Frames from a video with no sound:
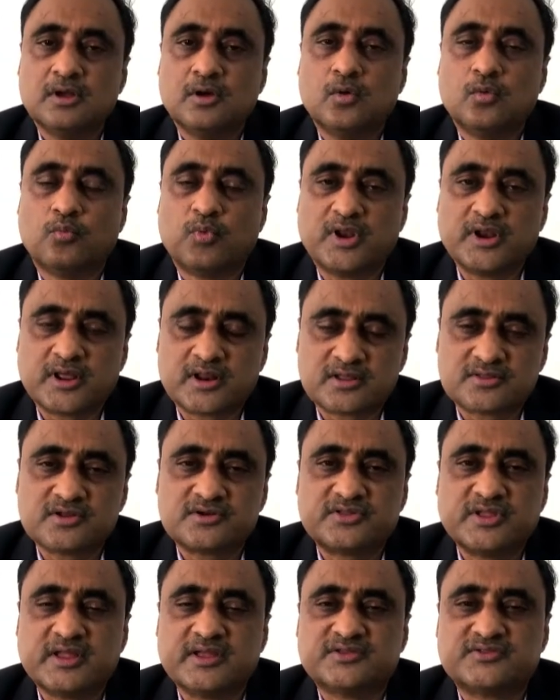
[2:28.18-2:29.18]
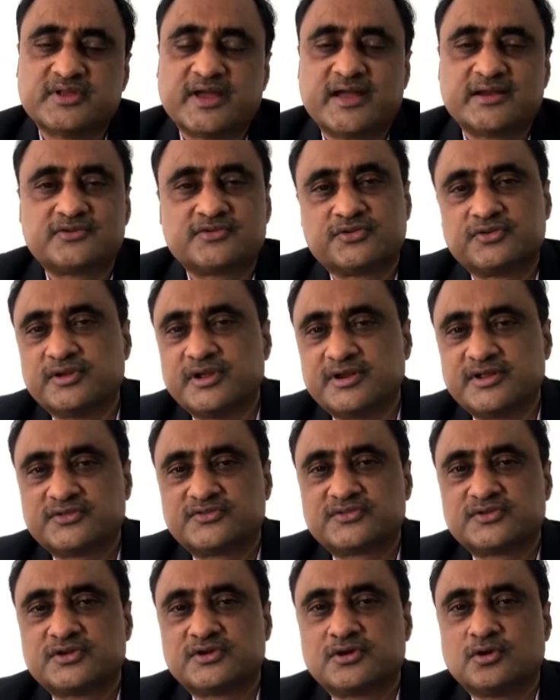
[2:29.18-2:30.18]
One another thing is that it
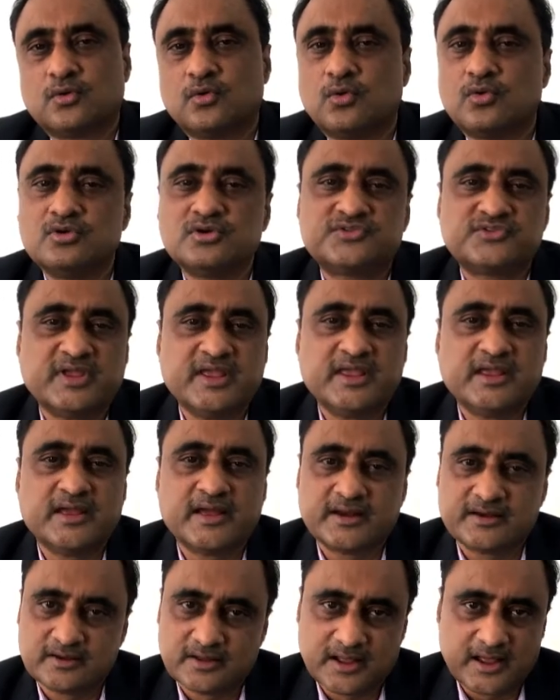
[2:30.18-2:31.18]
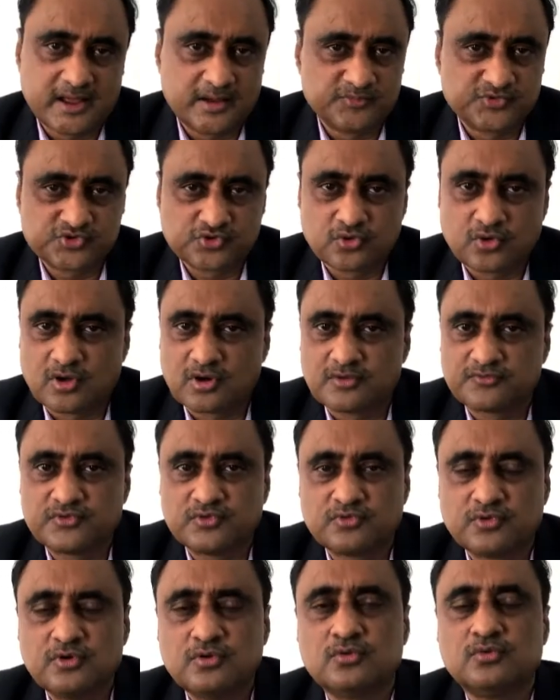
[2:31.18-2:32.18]
is an old saying, and I'm sure all of
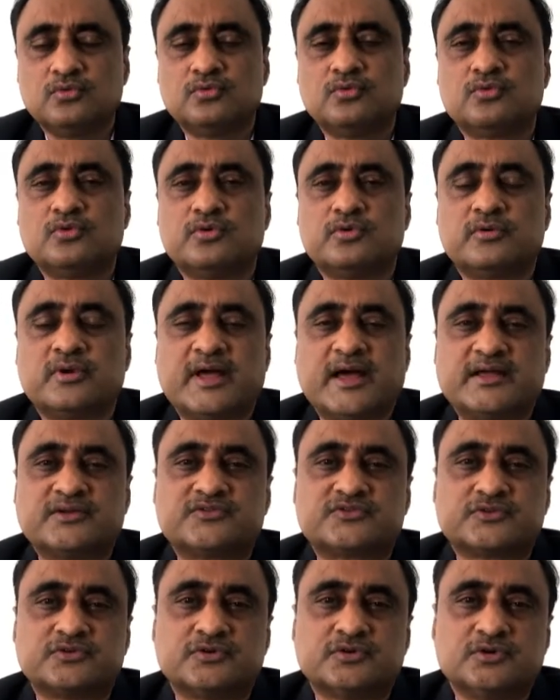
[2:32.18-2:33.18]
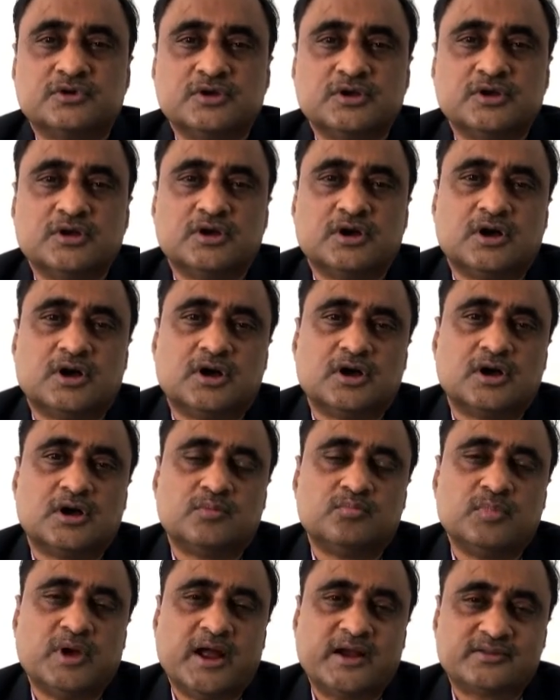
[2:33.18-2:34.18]
you know, that
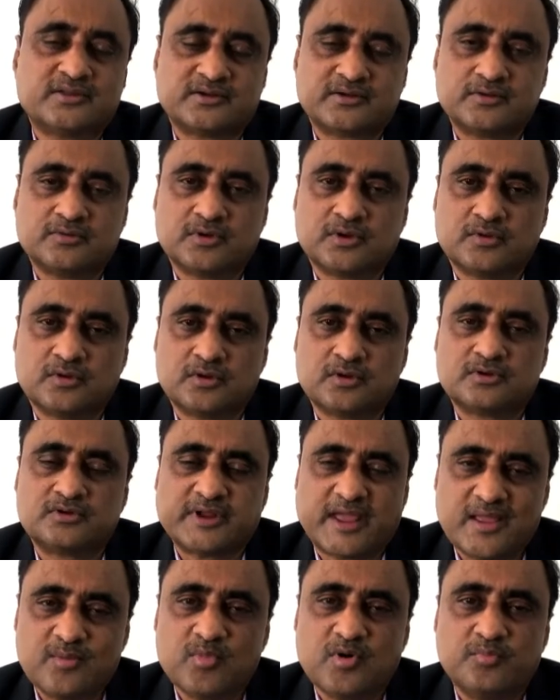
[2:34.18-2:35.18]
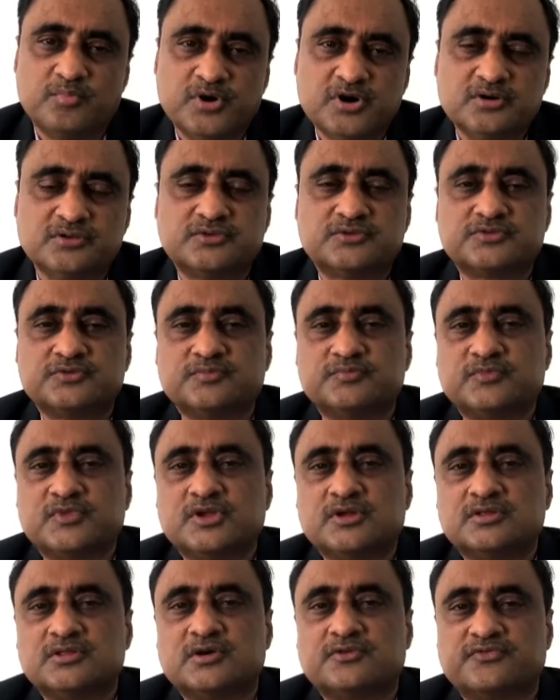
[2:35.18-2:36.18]
at the time of birth,
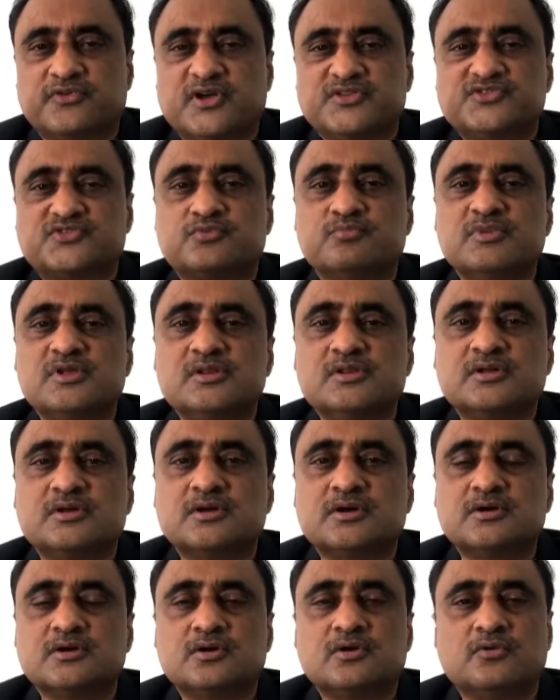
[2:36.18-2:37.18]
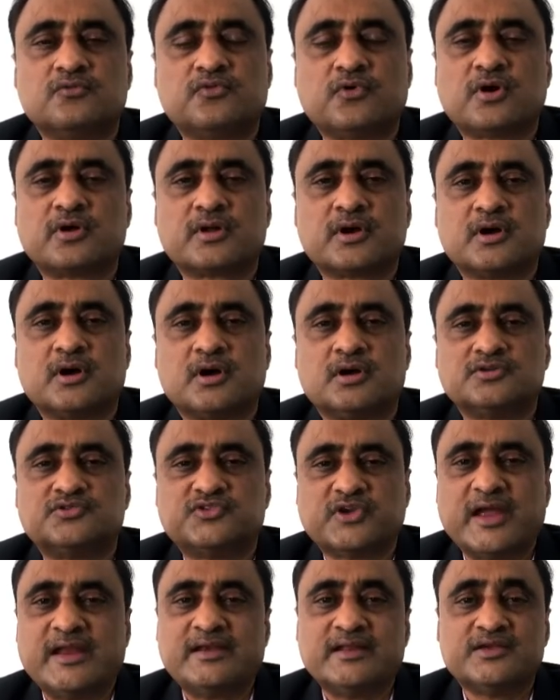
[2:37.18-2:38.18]
the first milk for a
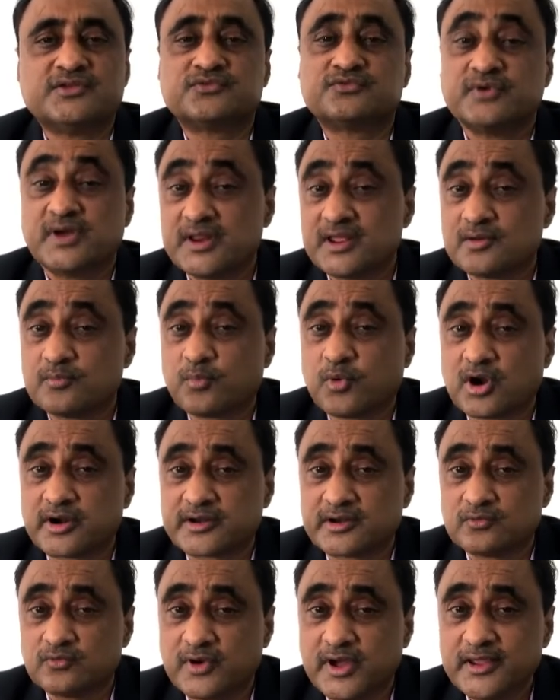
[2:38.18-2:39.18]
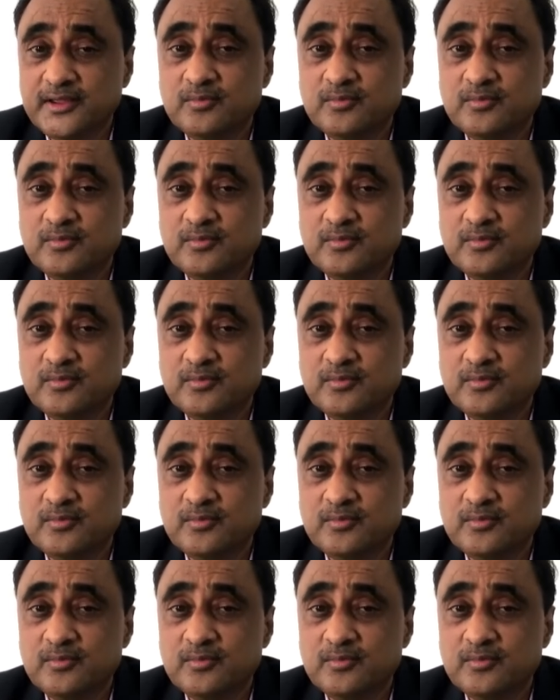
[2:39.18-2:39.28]
child is very important. Why?